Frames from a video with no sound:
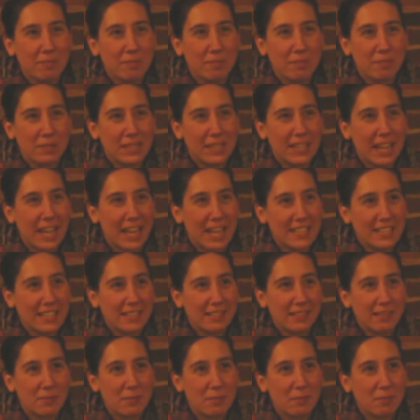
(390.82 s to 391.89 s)
B
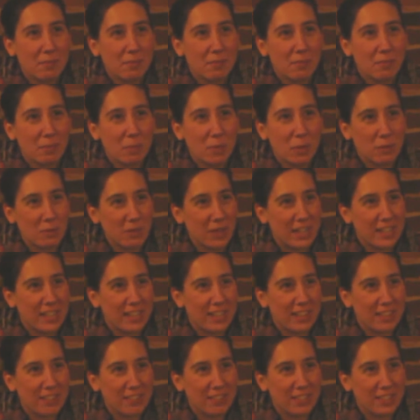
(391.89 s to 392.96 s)
S. What
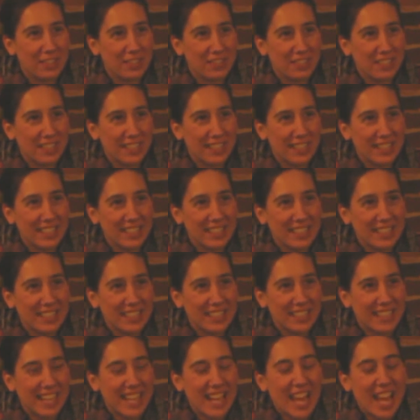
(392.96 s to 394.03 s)
rating are we doing on this? I have
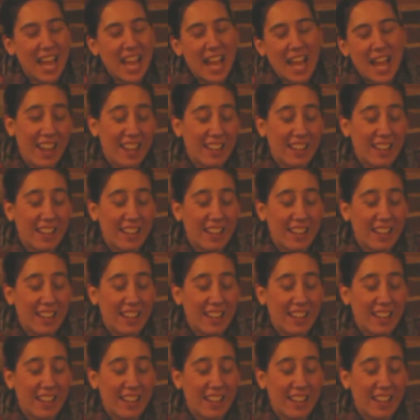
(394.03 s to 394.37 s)
no idea.